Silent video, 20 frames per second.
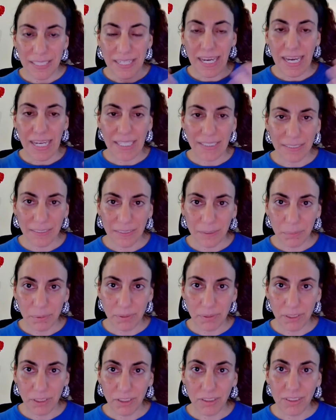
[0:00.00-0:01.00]
I did the
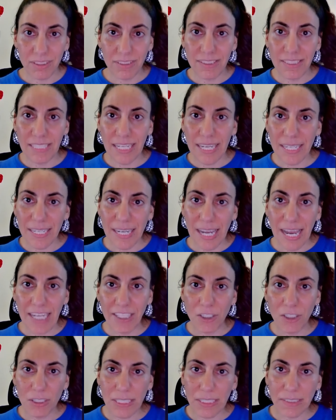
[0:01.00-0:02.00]
products. Then I
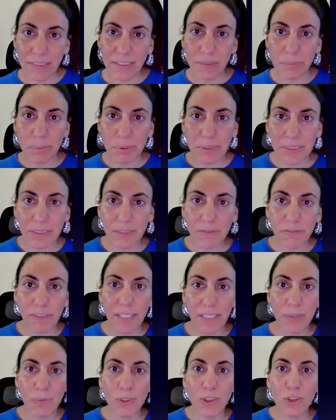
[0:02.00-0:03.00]
connected
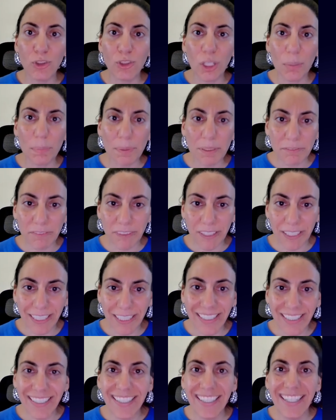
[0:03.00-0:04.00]
Printify with
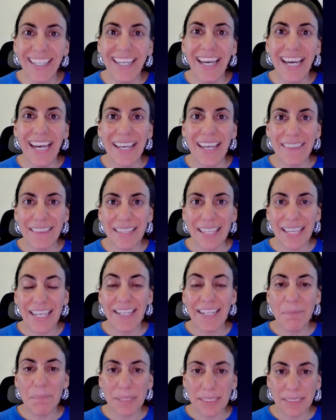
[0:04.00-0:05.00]
Shopify. And
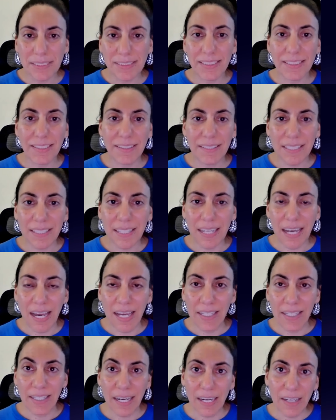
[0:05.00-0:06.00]
then basically
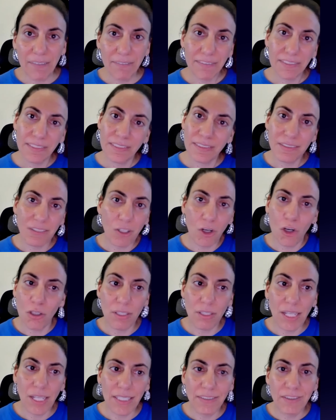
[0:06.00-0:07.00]
I have this
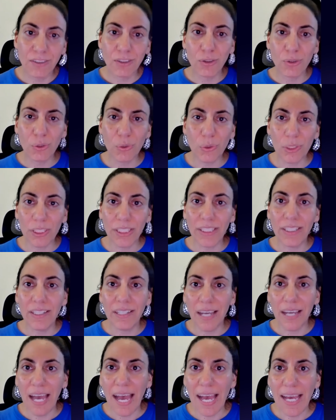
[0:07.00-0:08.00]
online store.
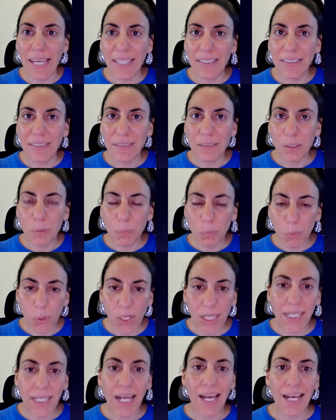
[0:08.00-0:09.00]
And
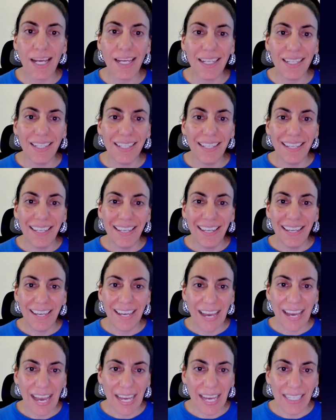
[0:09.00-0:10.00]
voila,
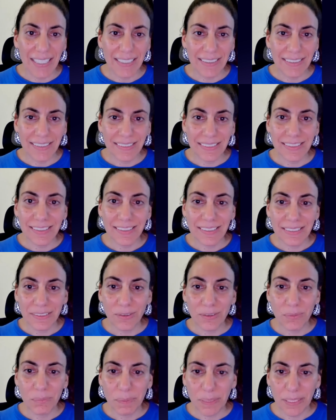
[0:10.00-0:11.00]
I didn't need
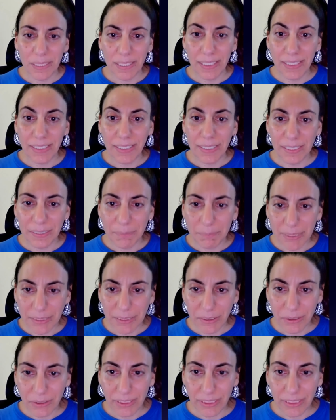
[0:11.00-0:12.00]
to buy
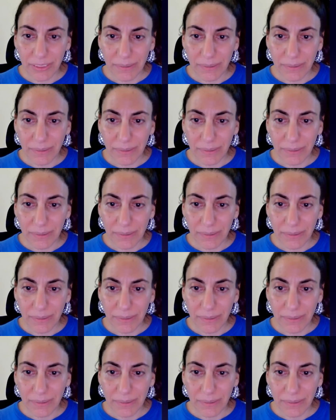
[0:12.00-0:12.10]
inventory